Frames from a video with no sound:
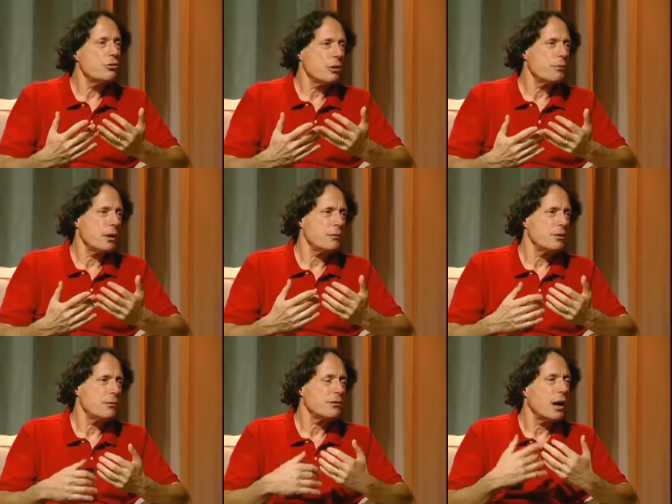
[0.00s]
sometimes
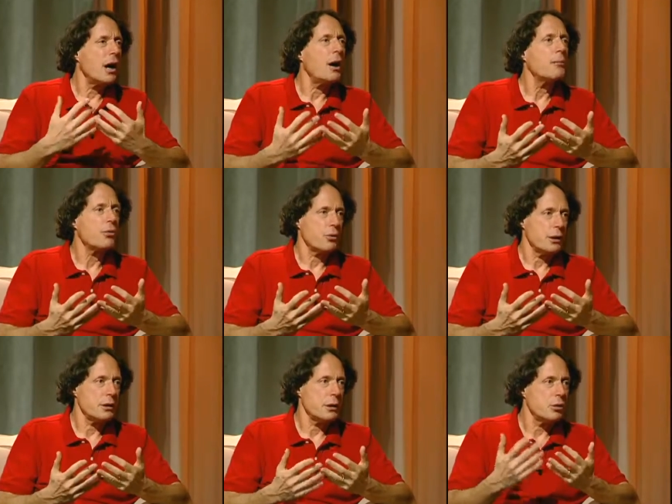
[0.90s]
have to
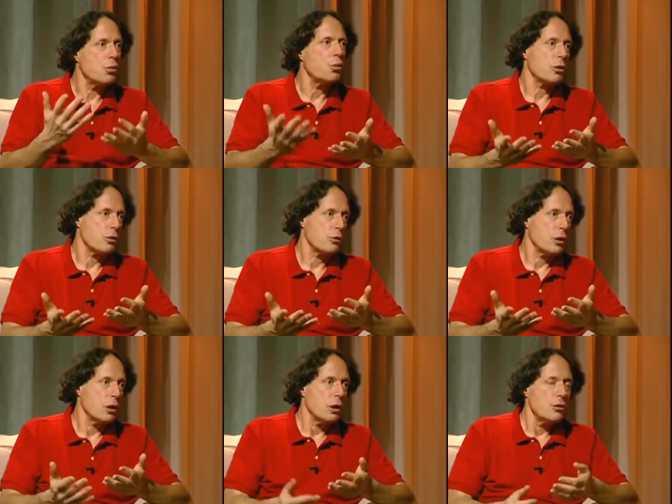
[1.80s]
operate in the world.
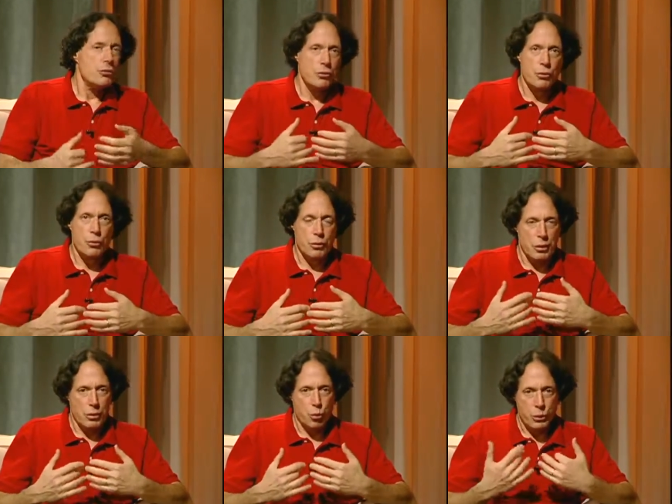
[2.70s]
So
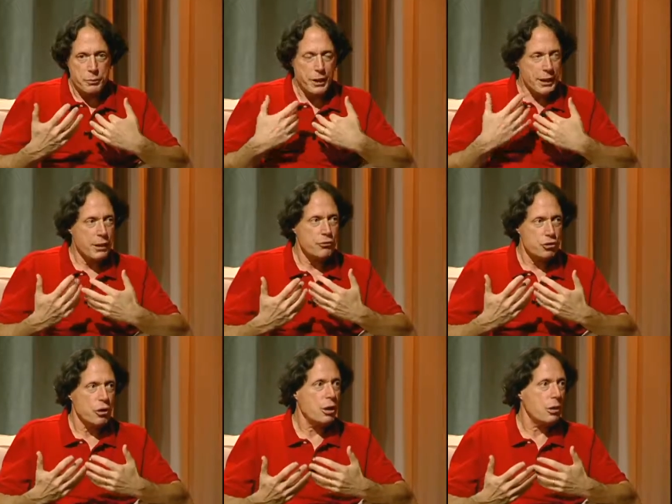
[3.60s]
we may have
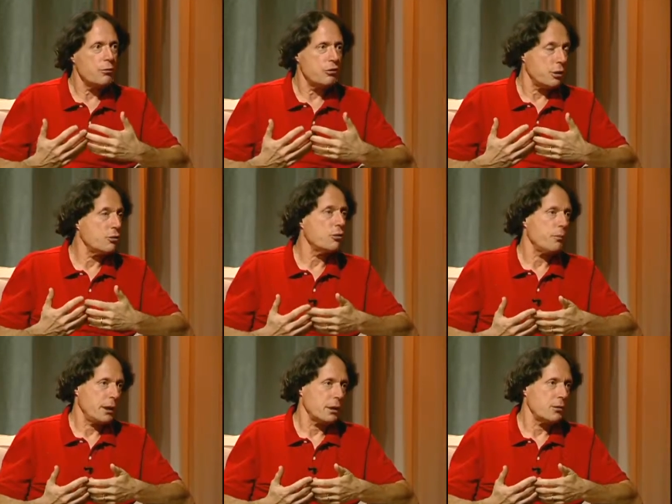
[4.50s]
jobs that are
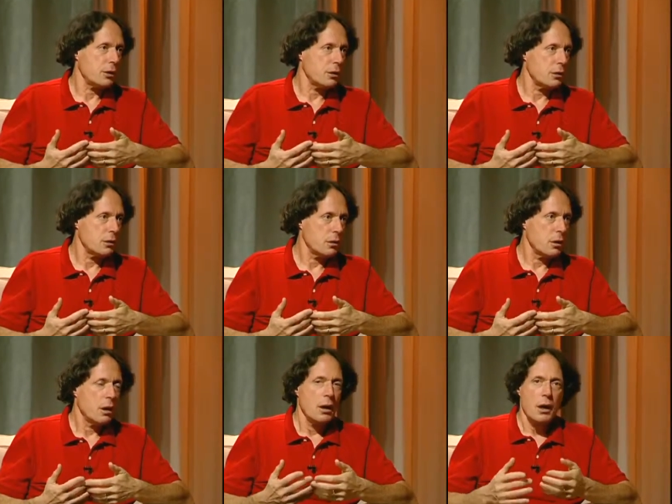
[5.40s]
demanding.
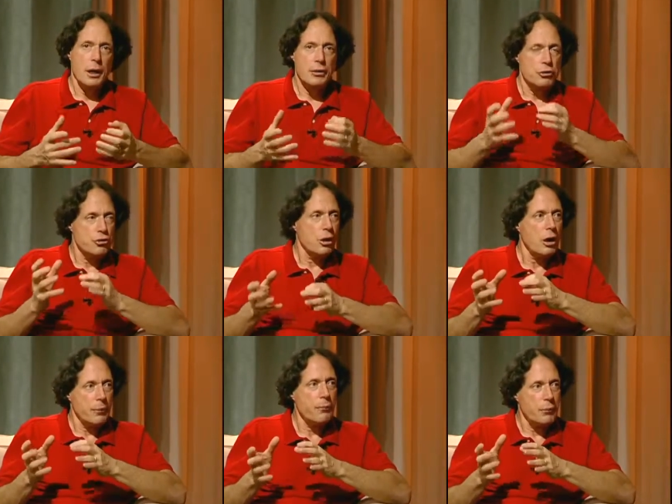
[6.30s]
And the
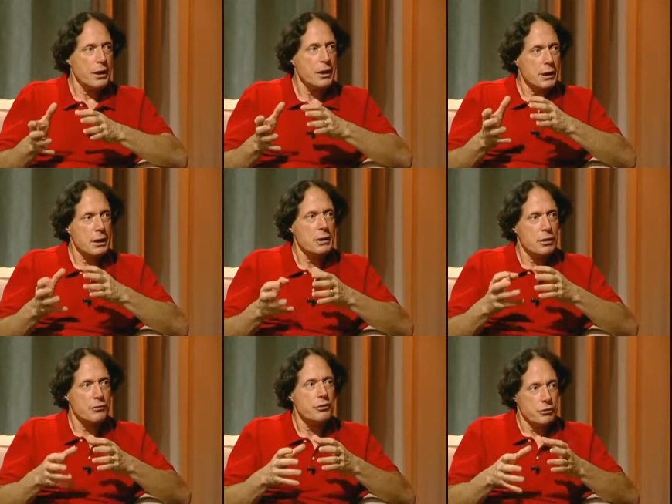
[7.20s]
job may in and
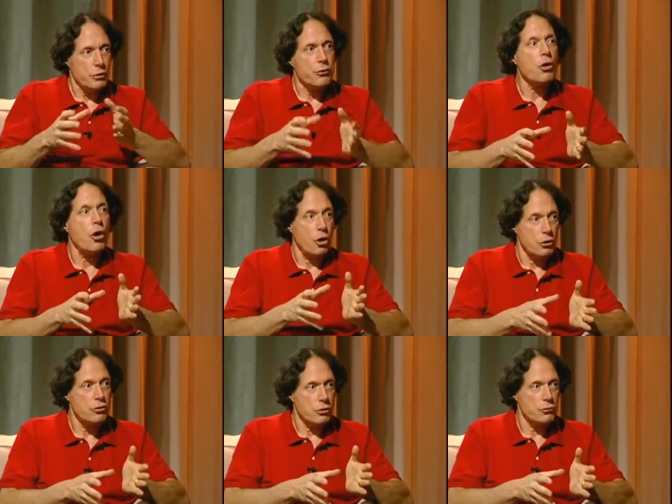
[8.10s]
of itself cause
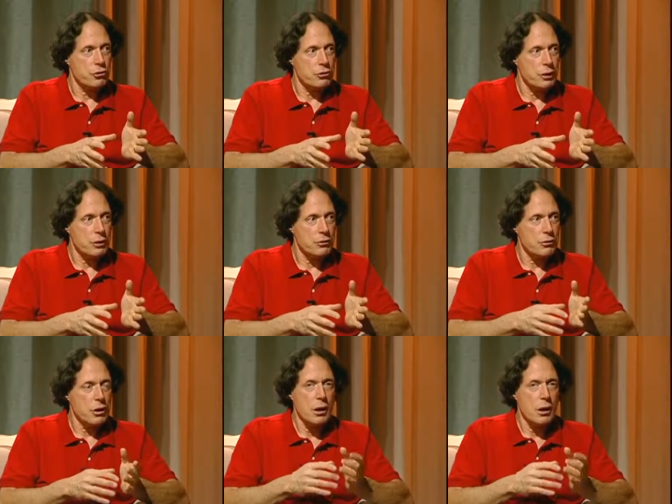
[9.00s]
some stress,